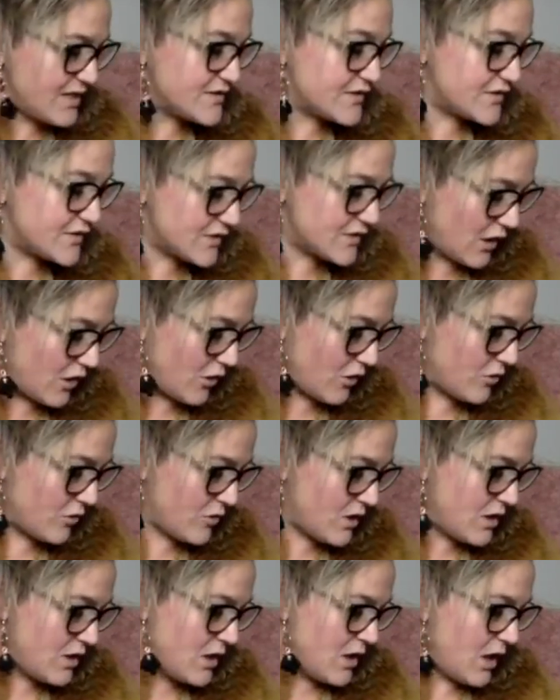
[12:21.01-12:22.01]

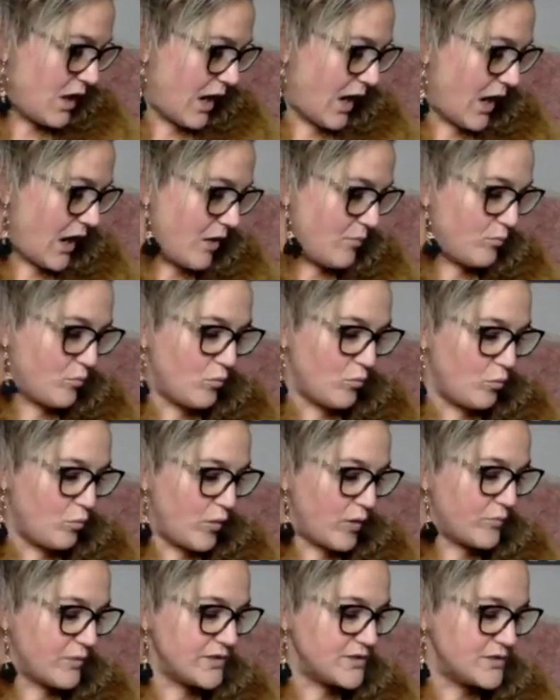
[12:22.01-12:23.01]
So
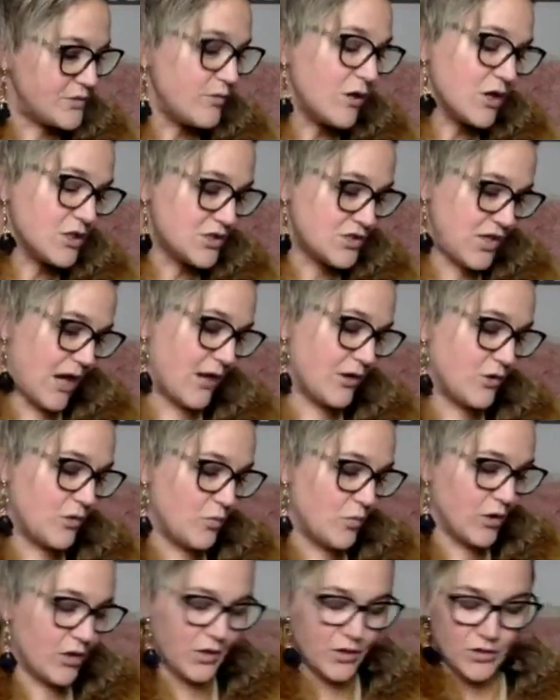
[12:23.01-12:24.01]
when we do our shadow
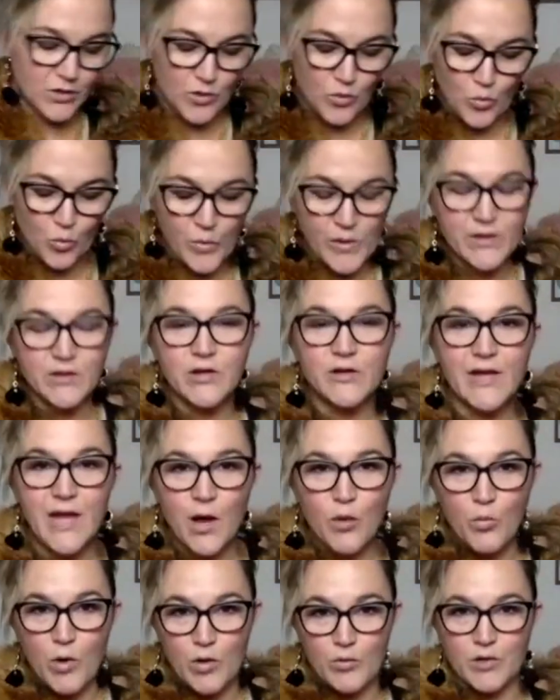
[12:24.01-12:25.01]
work, we look
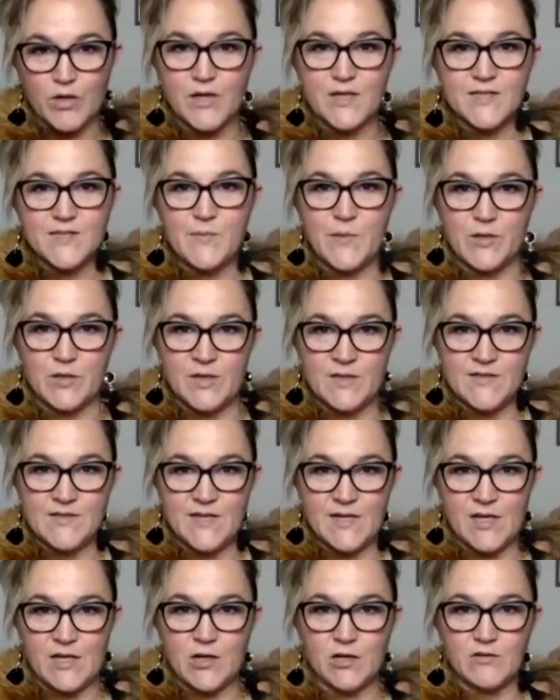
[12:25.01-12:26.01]
at what we're
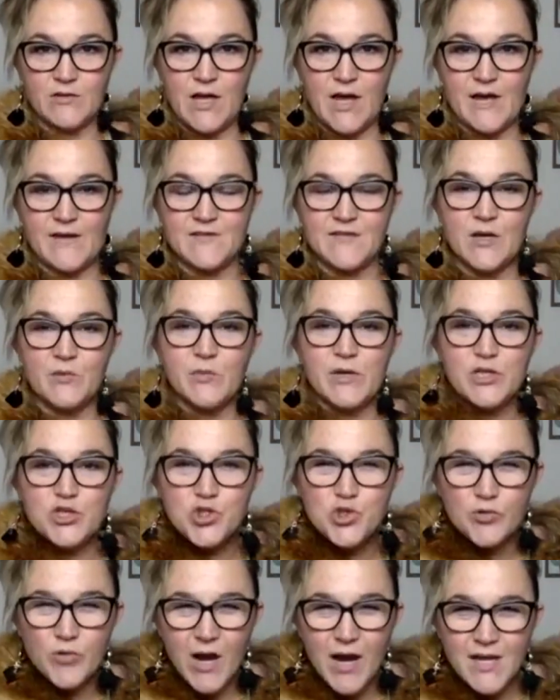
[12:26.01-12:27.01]
experiencing in our lives and we
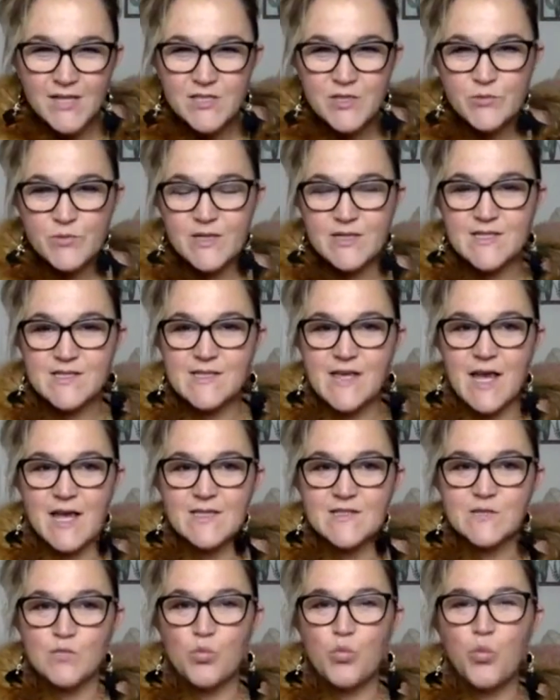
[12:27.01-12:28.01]
try to
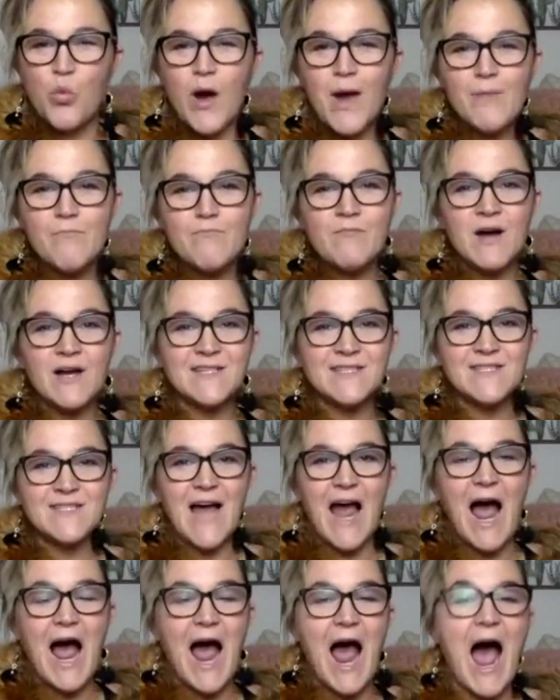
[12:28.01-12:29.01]
assess what must
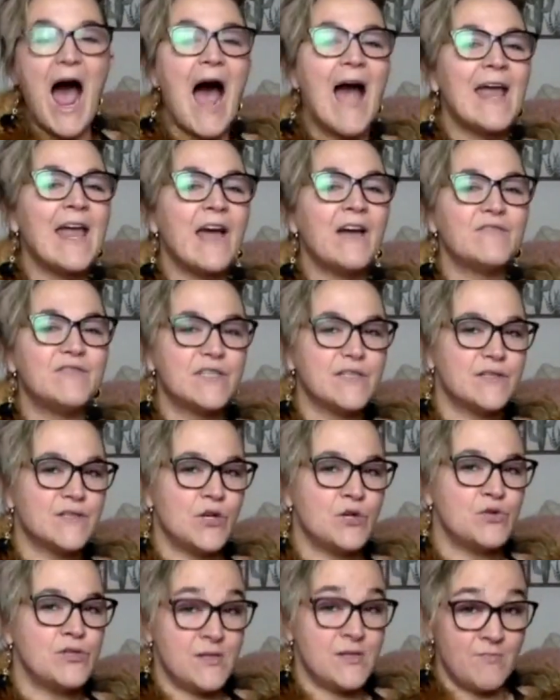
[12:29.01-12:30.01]
I have
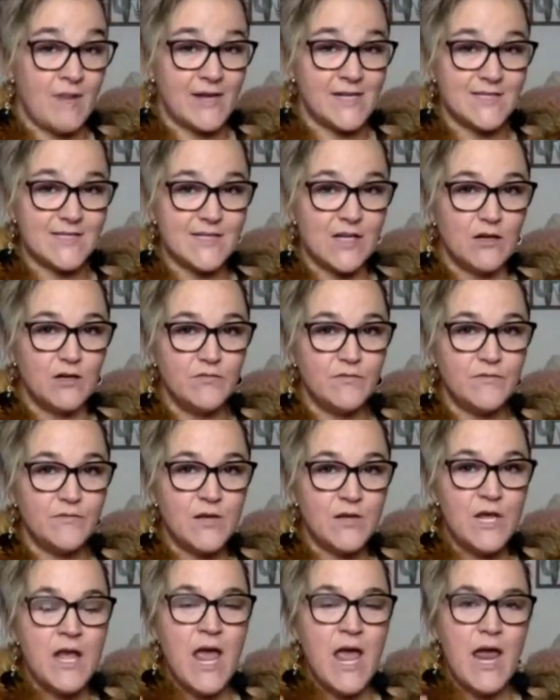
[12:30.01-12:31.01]
disowned in myself
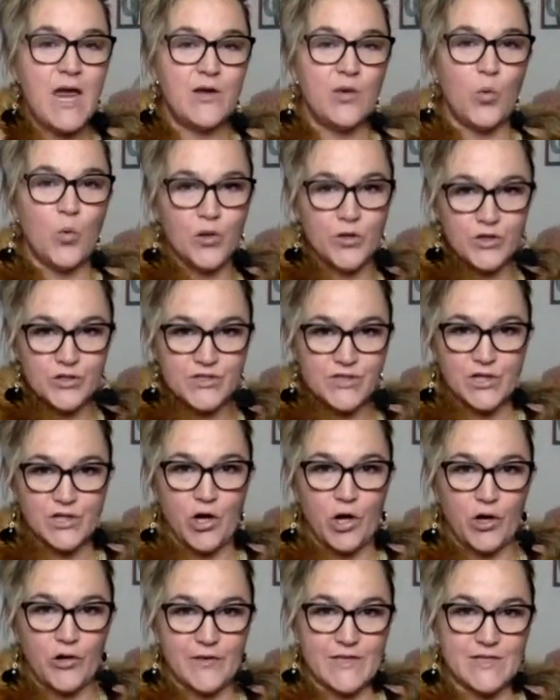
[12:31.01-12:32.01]
in order to
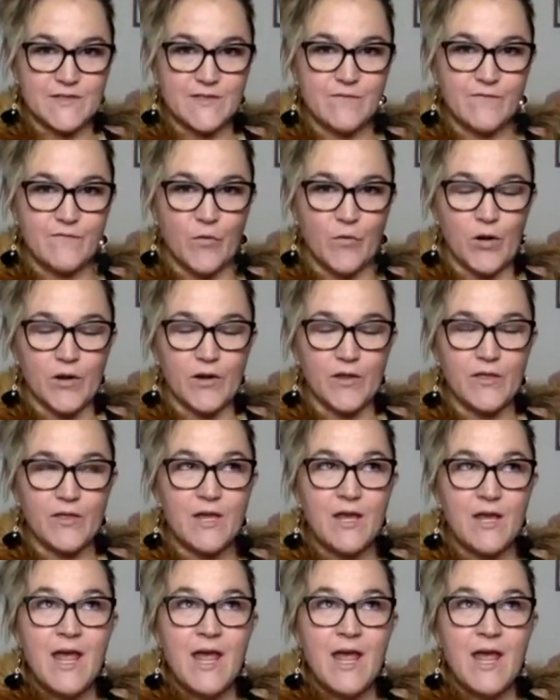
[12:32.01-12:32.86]
call this forth.